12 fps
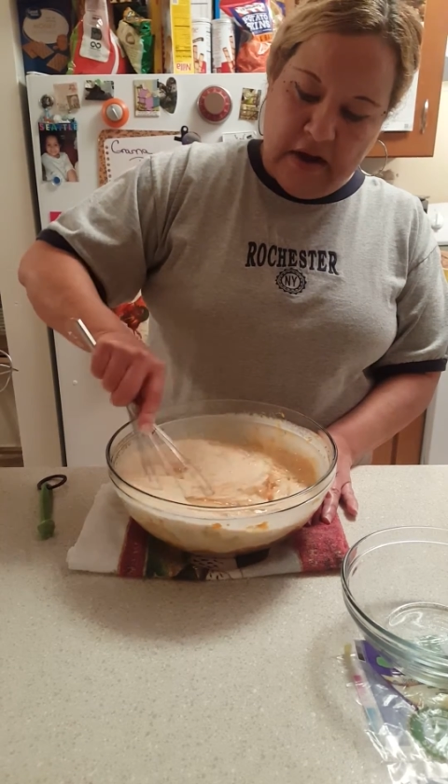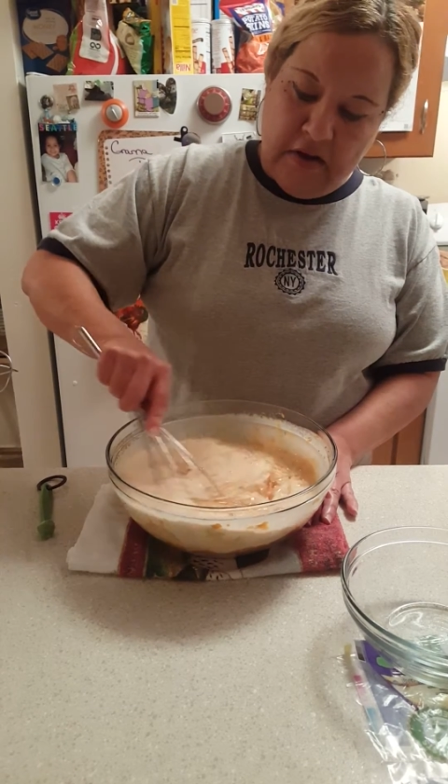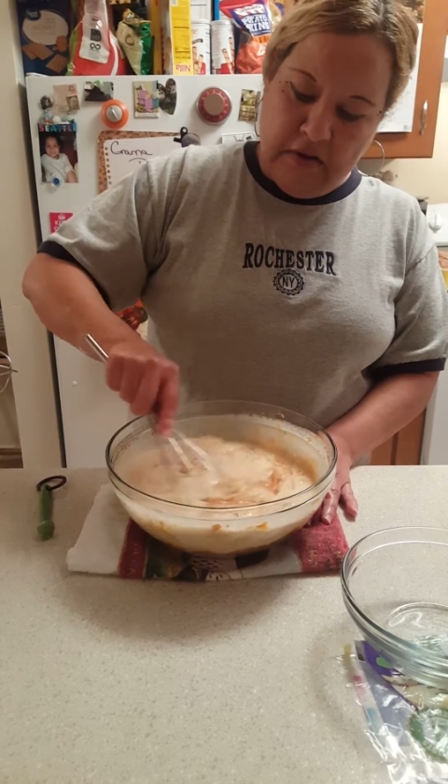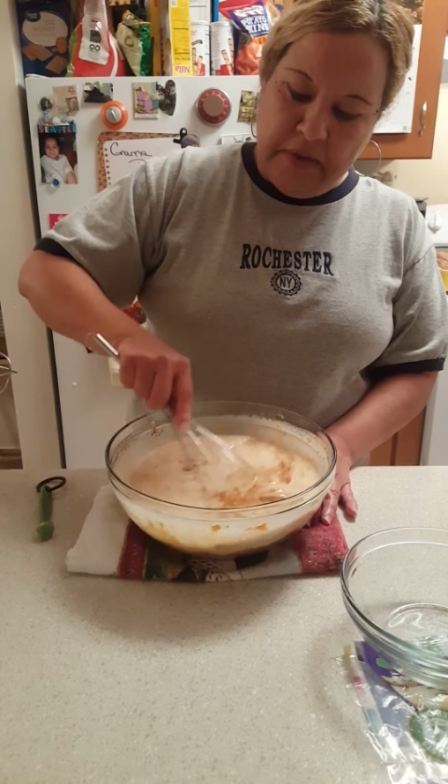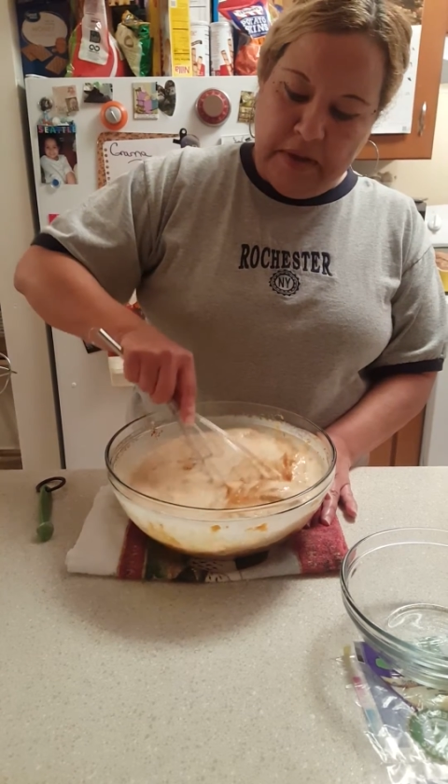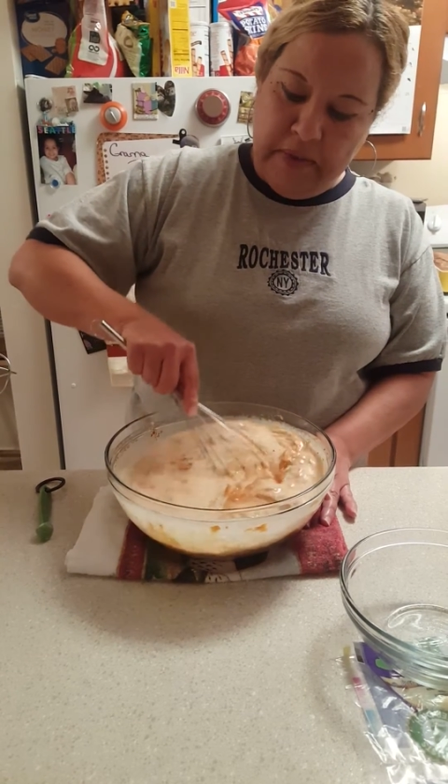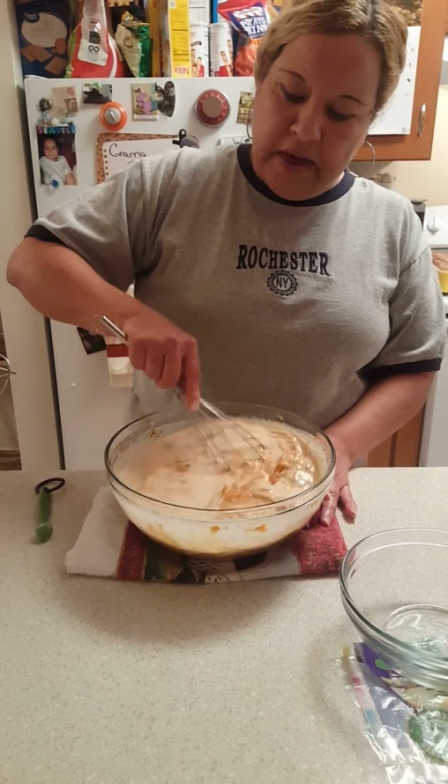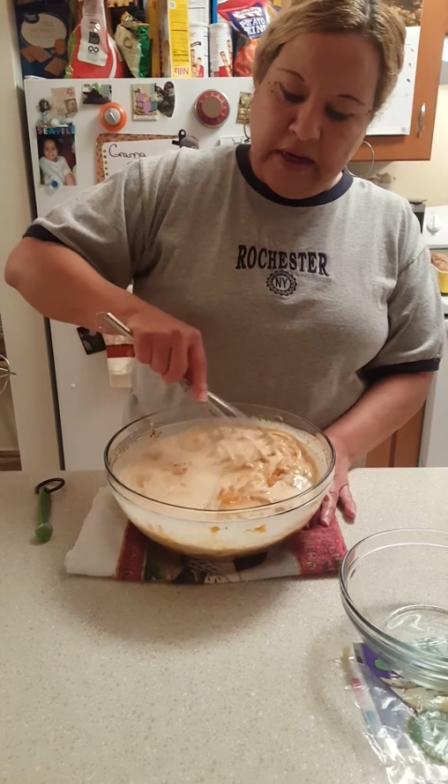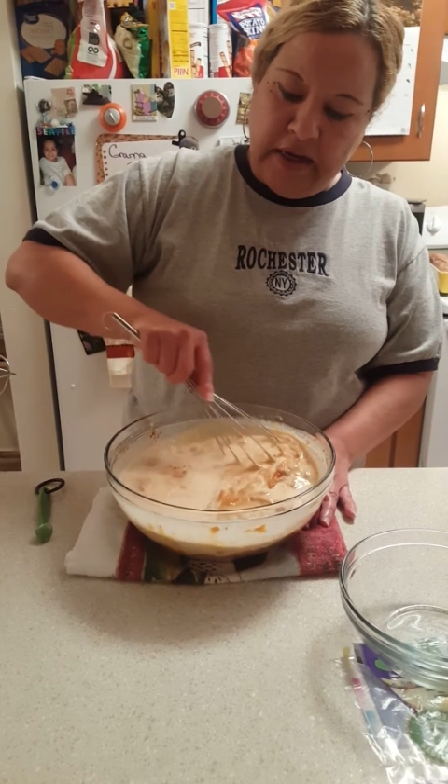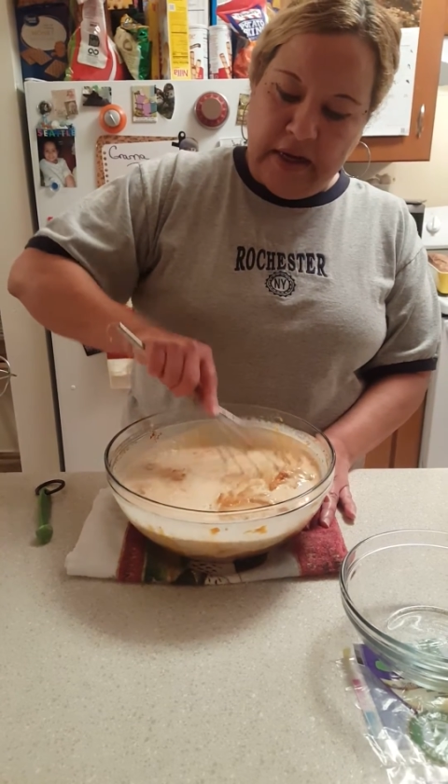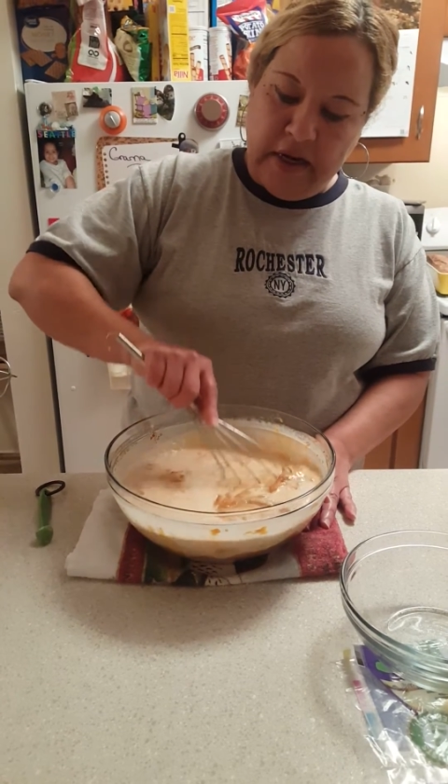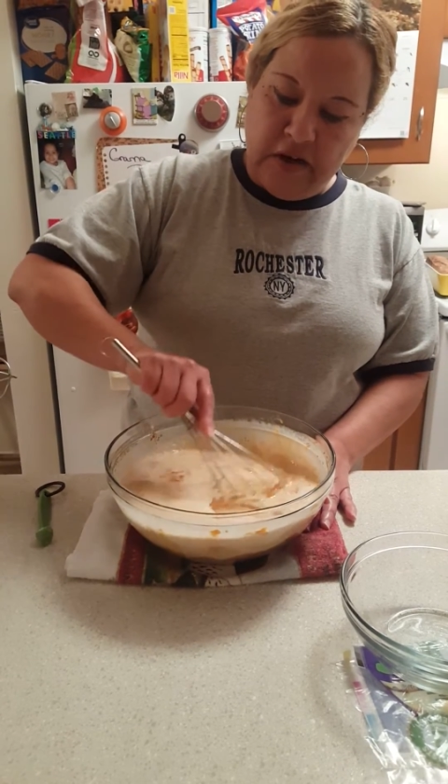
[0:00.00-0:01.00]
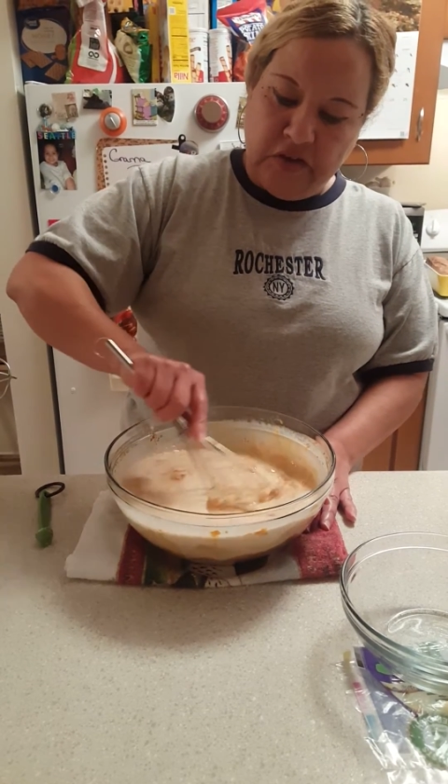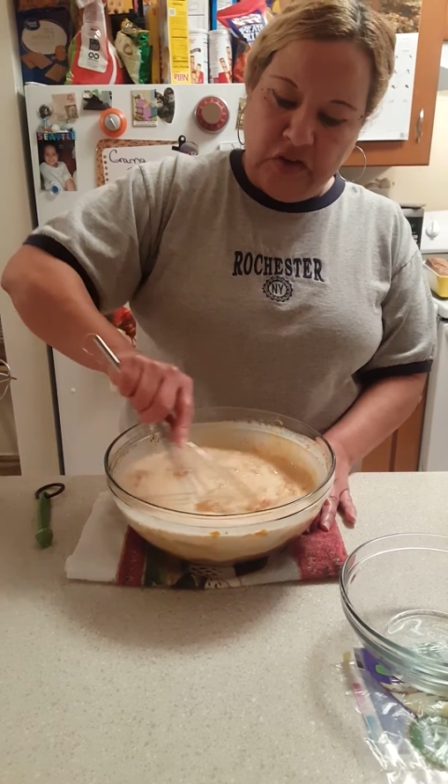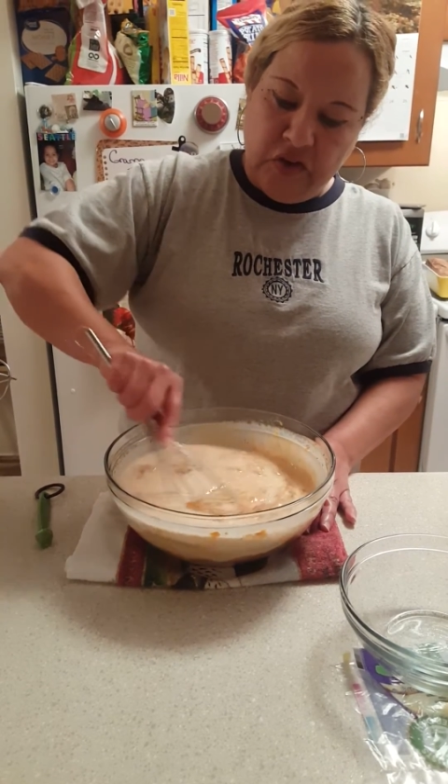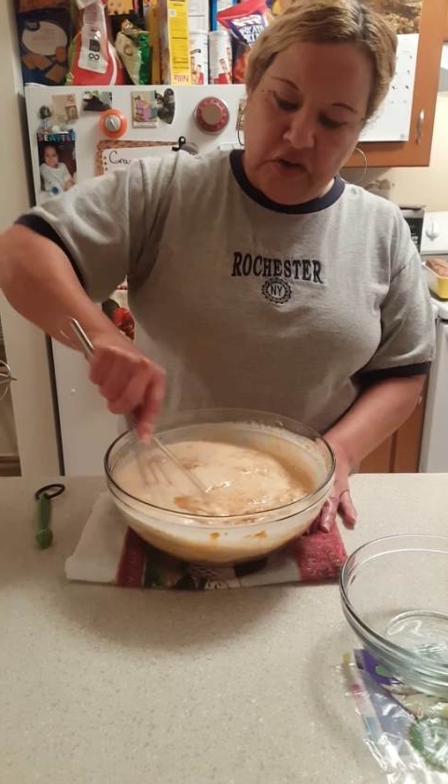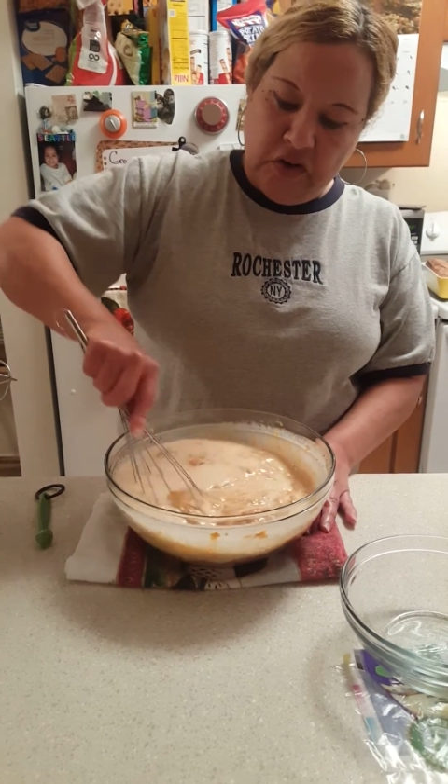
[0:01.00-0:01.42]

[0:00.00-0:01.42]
I'll be back and I'll show